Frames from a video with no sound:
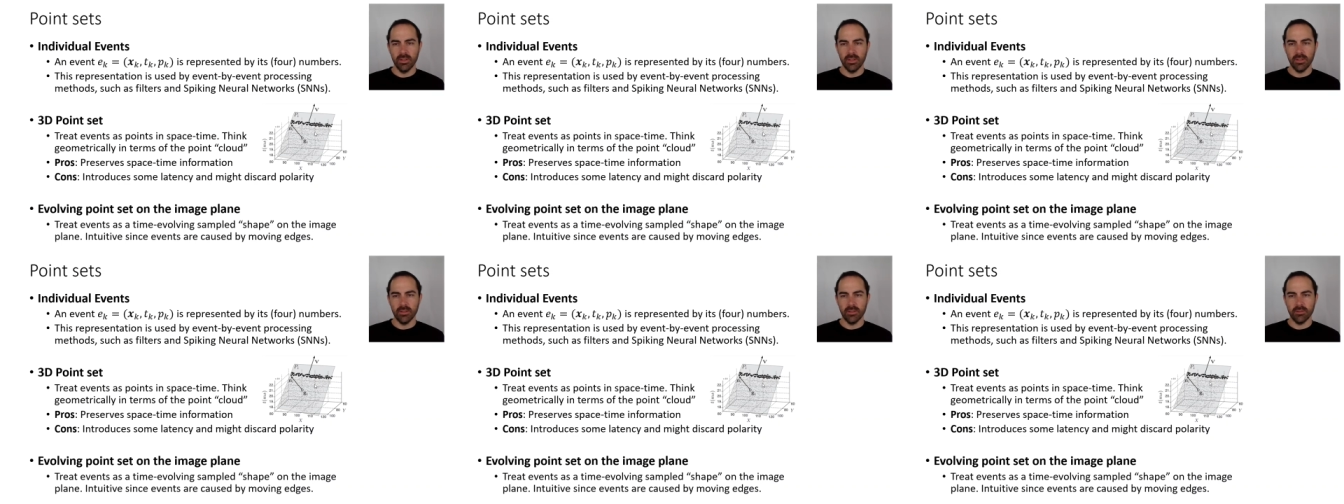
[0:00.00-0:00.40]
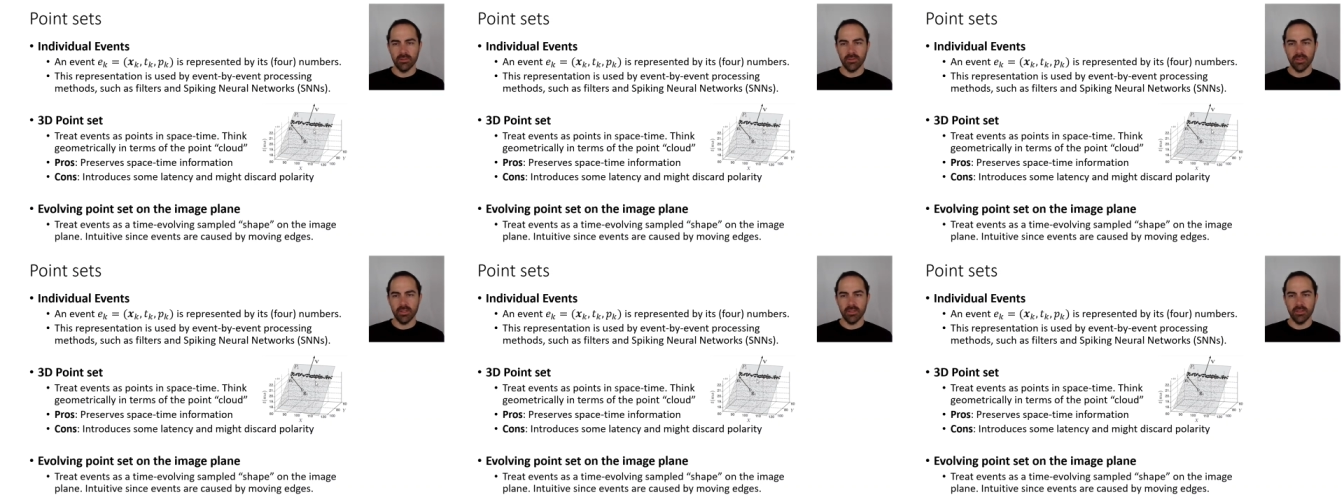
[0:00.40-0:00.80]
either
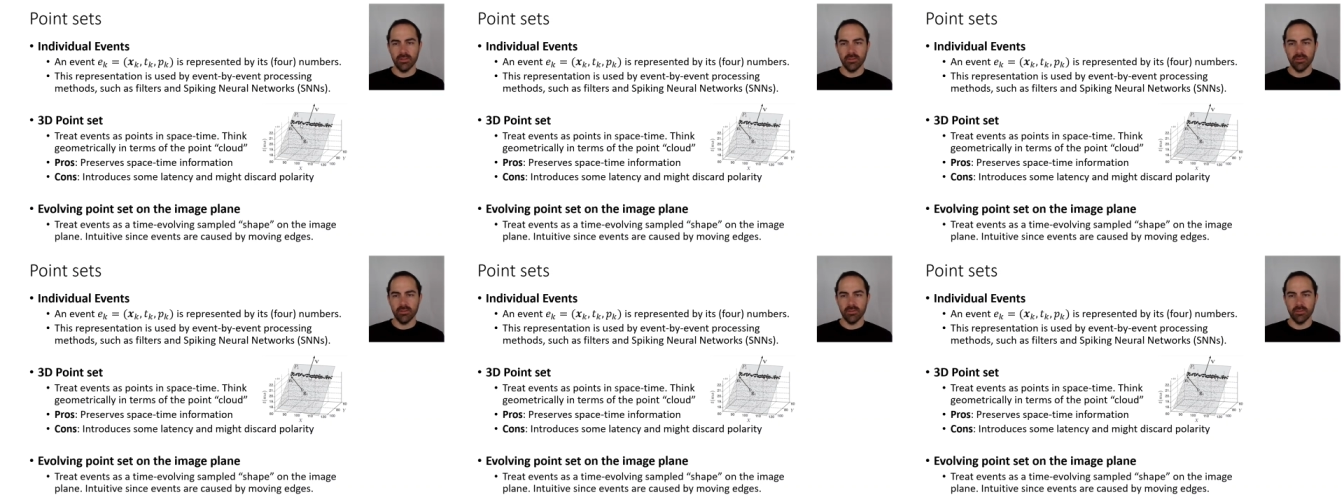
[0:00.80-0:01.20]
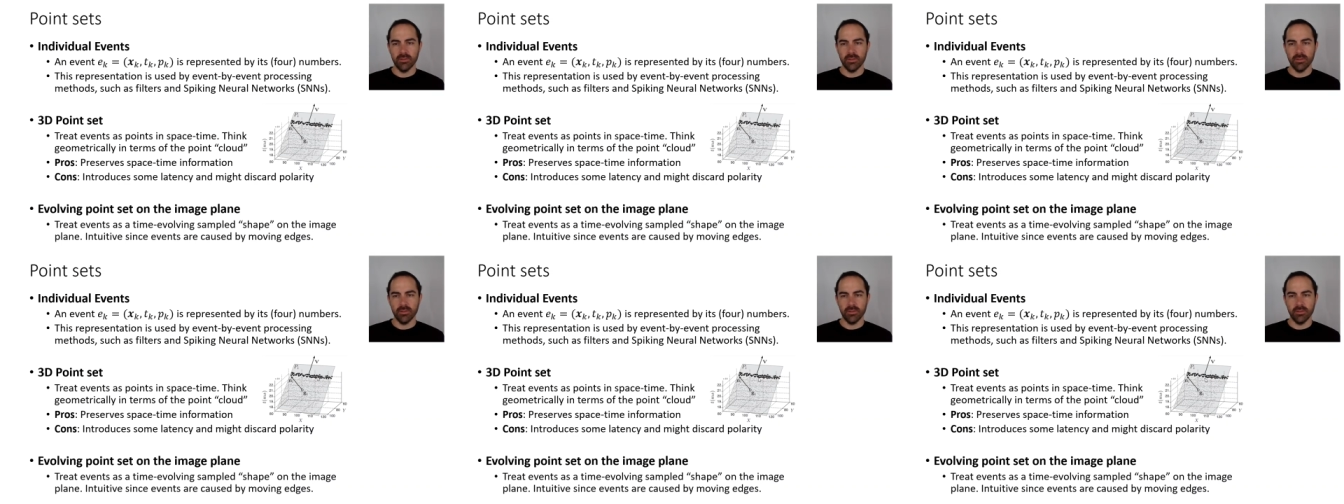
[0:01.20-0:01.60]
gray
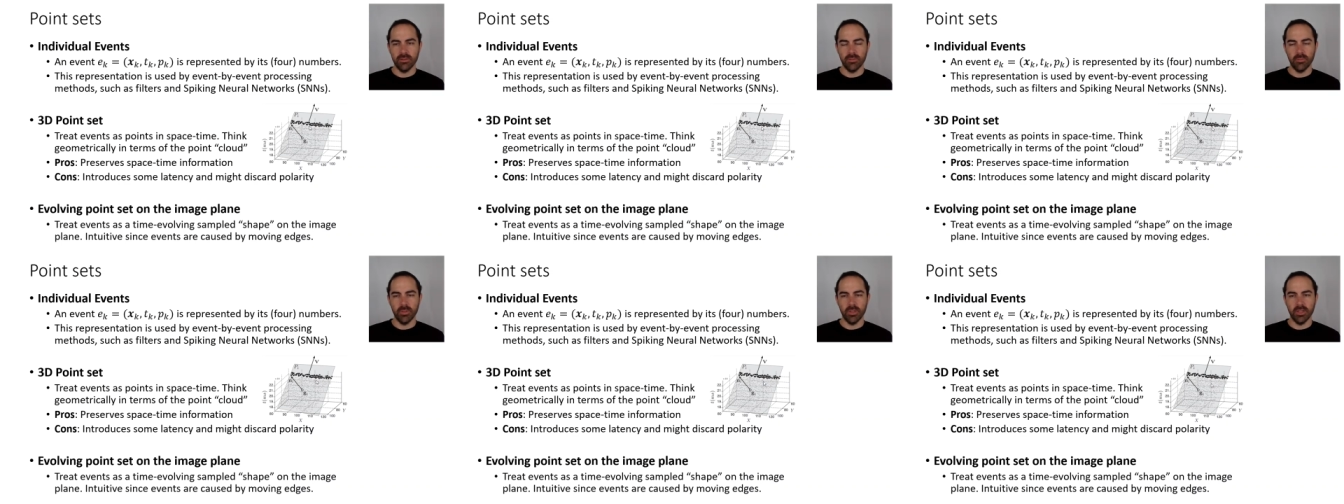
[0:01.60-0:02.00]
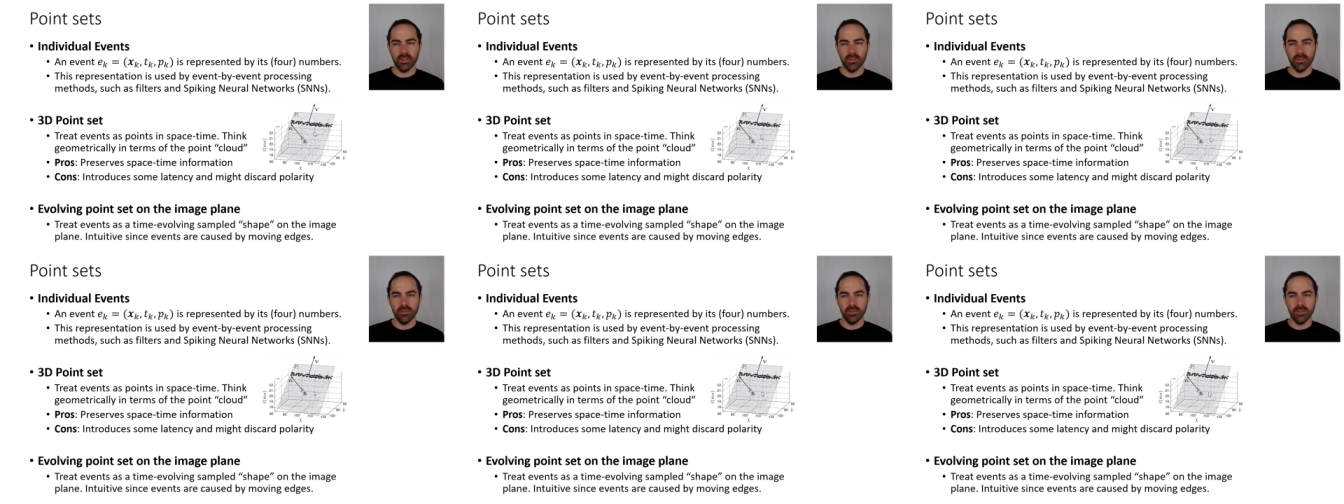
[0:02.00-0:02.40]
or or black